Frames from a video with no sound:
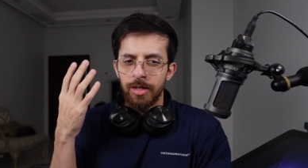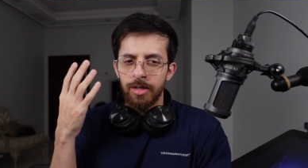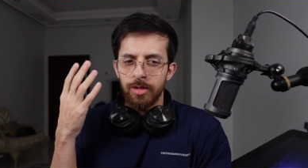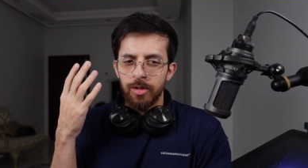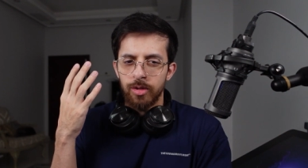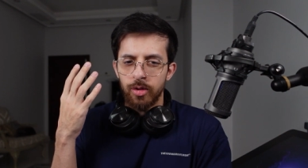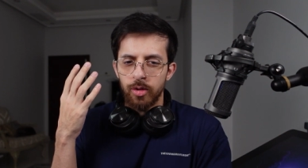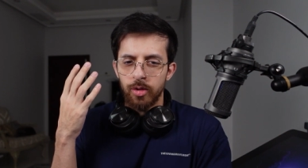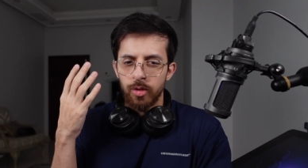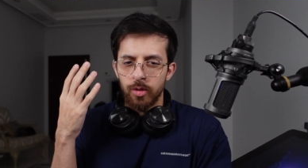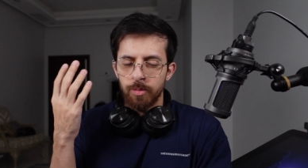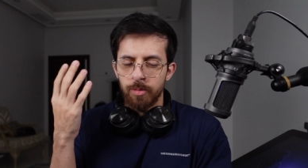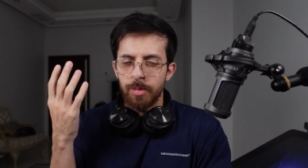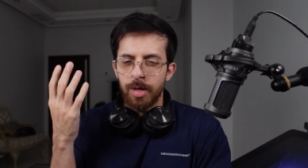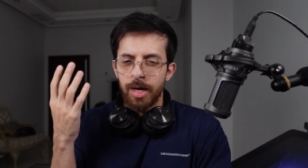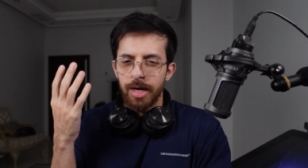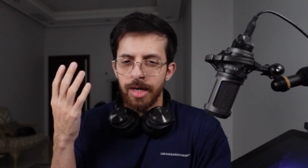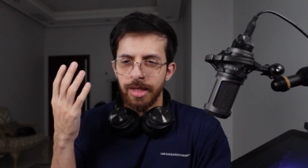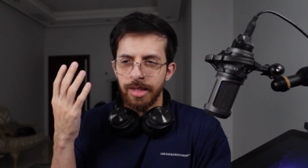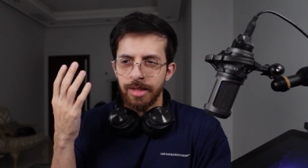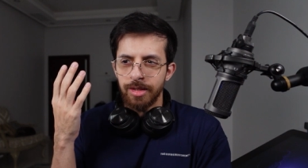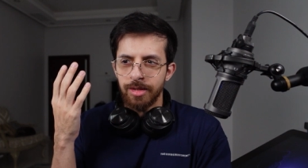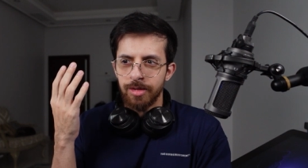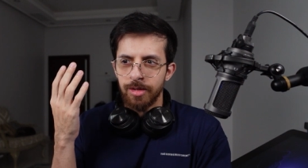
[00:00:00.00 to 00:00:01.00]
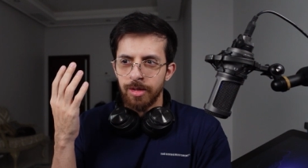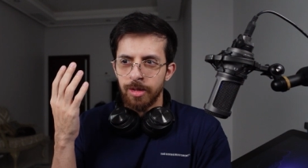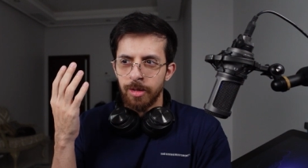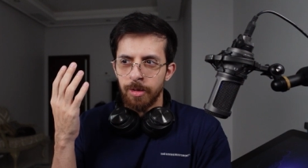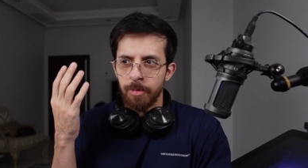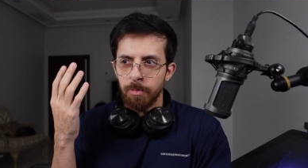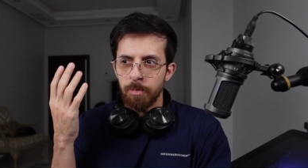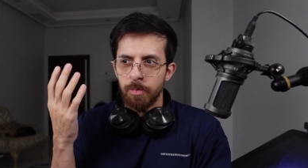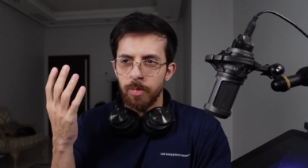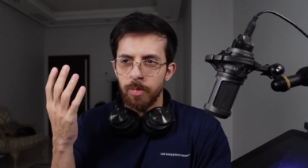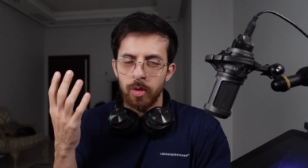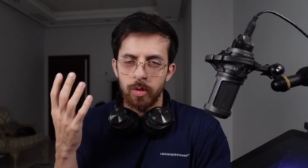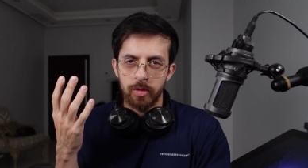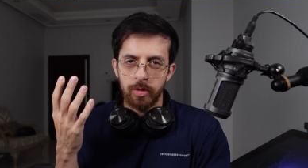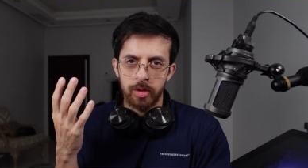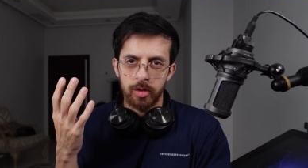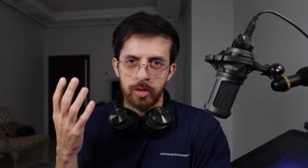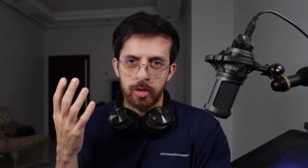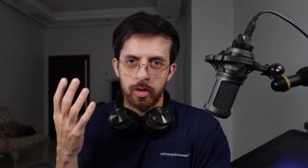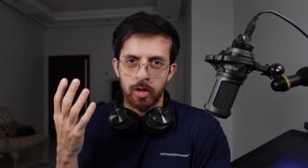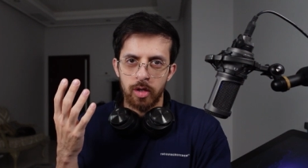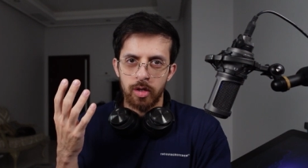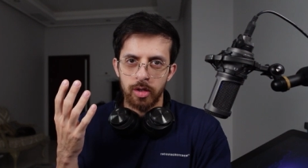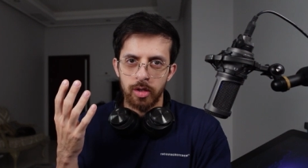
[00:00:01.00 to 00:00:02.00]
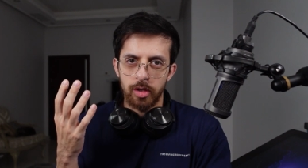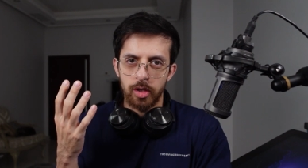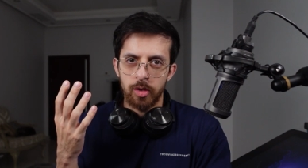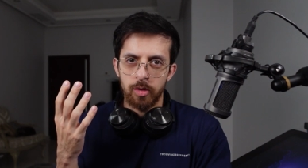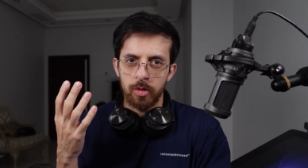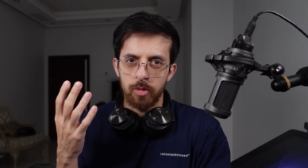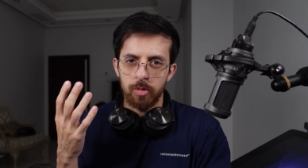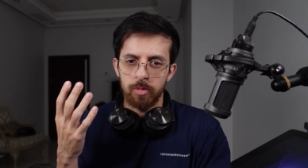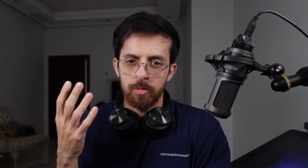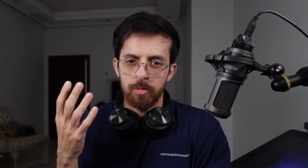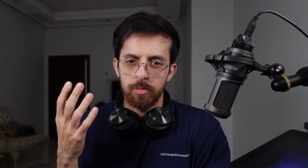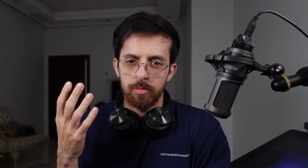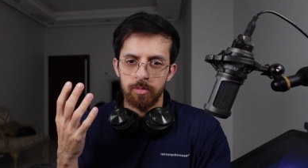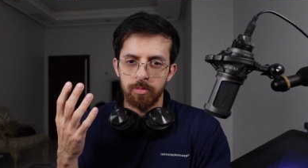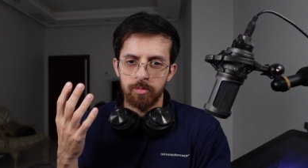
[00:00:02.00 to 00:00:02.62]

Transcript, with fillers: your mind imposes on you